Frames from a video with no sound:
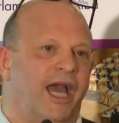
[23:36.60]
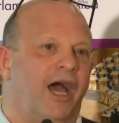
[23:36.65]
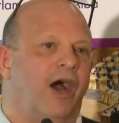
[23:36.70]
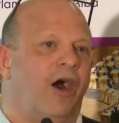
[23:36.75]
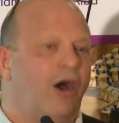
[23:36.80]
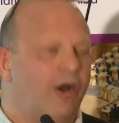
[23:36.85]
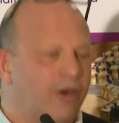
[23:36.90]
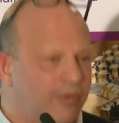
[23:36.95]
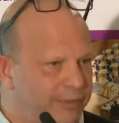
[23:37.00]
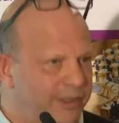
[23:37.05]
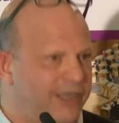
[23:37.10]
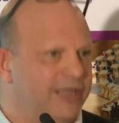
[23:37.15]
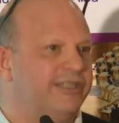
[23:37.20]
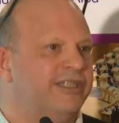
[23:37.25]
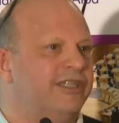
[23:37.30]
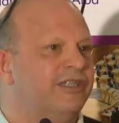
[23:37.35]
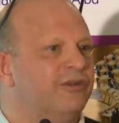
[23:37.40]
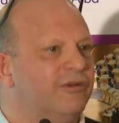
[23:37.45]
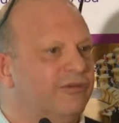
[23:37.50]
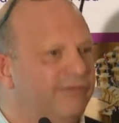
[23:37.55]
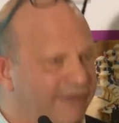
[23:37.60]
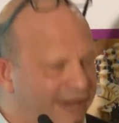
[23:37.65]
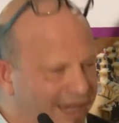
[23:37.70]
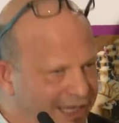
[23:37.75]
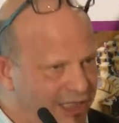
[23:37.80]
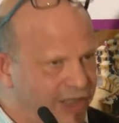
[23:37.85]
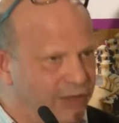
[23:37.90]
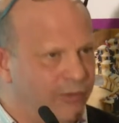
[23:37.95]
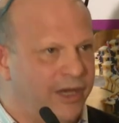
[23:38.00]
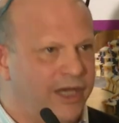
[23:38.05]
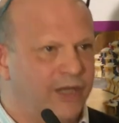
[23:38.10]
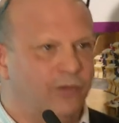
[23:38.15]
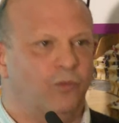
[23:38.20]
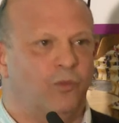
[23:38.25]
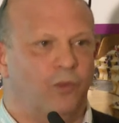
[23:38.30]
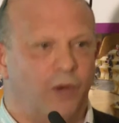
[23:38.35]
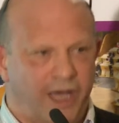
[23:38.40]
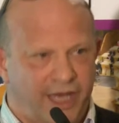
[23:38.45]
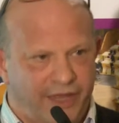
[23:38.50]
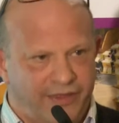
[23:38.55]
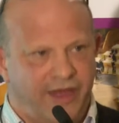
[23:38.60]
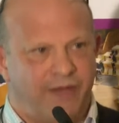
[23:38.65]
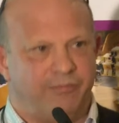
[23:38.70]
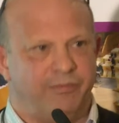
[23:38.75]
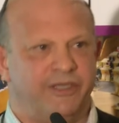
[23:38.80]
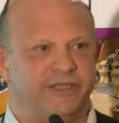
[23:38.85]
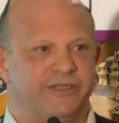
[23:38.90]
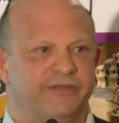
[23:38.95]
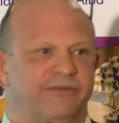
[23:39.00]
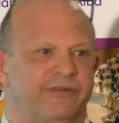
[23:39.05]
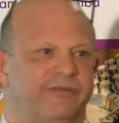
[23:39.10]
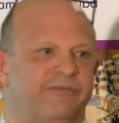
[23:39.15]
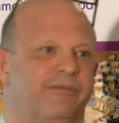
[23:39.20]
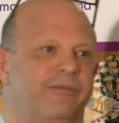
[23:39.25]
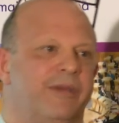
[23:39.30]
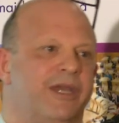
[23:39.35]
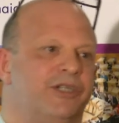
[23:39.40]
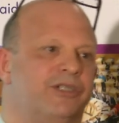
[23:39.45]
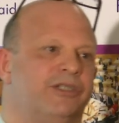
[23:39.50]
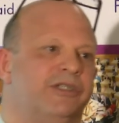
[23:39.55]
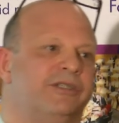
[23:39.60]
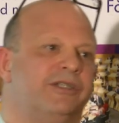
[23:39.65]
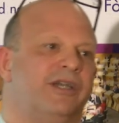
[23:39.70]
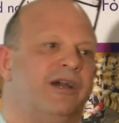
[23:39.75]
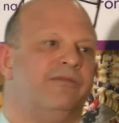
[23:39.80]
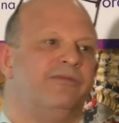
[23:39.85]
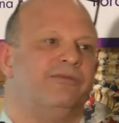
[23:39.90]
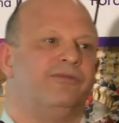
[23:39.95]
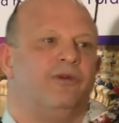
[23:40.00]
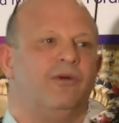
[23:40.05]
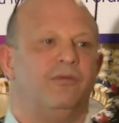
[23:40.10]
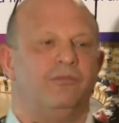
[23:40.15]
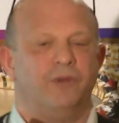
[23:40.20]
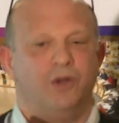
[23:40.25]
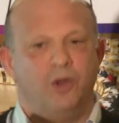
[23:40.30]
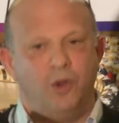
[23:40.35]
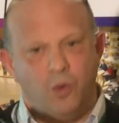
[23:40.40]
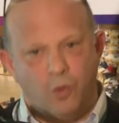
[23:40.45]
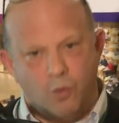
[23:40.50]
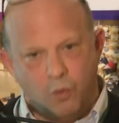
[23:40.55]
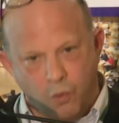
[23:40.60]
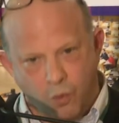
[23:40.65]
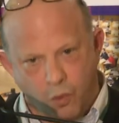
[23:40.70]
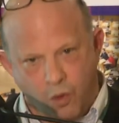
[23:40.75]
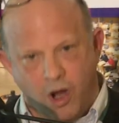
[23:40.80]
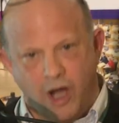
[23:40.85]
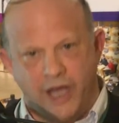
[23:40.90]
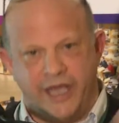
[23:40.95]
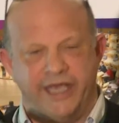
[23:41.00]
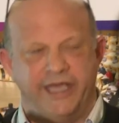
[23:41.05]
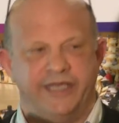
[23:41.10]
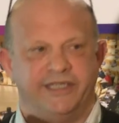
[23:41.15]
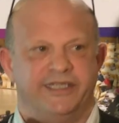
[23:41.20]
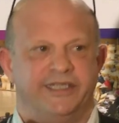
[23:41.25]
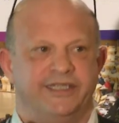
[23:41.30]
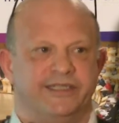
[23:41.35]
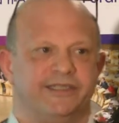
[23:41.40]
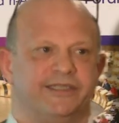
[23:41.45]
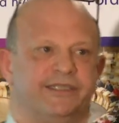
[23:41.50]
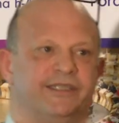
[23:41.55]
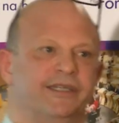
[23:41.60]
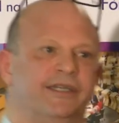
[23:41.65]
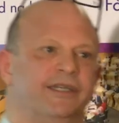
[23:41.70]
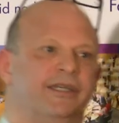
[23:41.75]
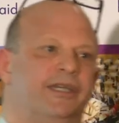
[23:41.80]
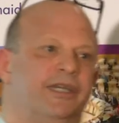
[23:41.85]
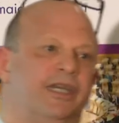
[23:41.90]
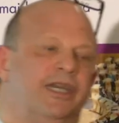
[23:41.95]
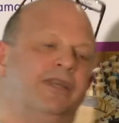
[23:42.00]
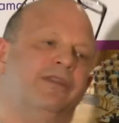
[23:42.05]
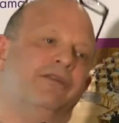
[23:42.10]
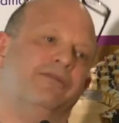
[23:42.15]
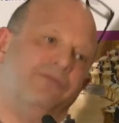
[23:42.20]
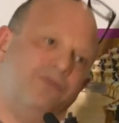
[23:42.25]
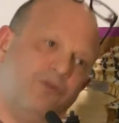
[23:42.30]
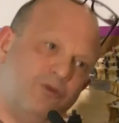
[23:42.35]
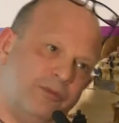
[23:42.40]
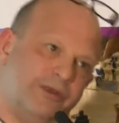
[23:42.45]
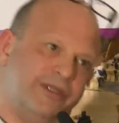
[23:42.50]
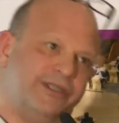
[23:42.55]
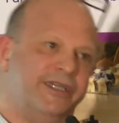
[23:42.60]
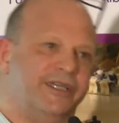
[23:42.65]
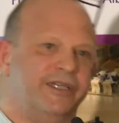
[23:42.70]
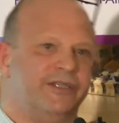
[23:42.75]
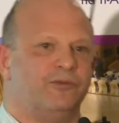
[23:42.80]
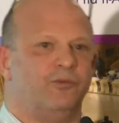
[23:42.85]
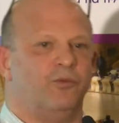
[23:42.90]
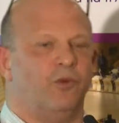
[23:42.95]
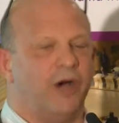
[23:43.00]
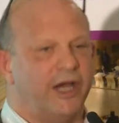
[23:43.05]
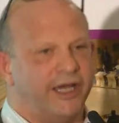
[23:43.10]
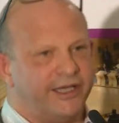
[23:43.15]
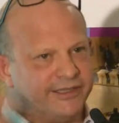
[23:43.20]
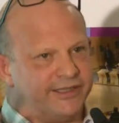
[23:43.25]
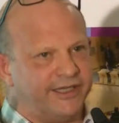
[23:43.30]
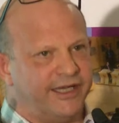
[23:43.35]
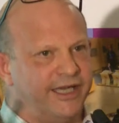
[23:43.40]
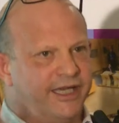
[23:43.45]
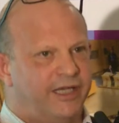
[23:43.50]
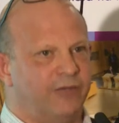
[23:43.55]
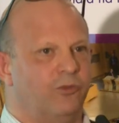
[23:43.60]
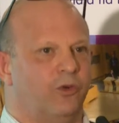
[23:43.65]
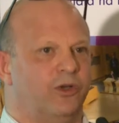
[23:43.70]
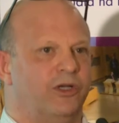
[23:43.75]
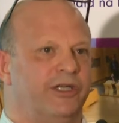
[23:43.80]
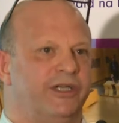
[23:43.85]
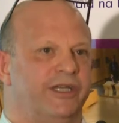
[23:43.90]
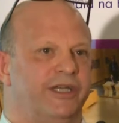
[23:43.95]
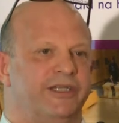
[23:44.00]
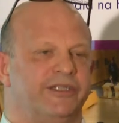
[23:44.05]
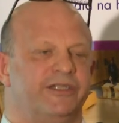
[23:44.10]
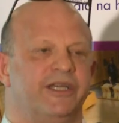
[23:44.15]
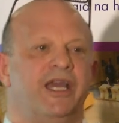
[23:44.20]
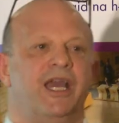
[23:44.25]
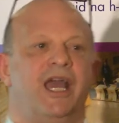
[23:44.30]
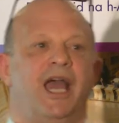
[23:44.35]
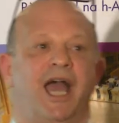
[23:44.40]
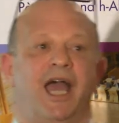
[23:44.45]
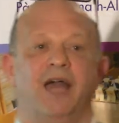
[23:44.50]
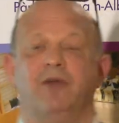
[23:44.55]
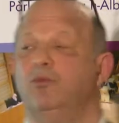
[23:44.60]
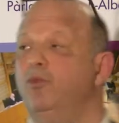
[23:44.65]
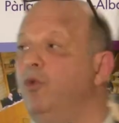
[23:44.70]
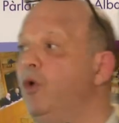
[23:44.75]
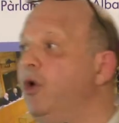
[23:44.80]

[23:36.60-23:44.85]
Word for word: our ability to evaluate where that piece of information has come from, why it is in the form it is, why it's saying what it is, and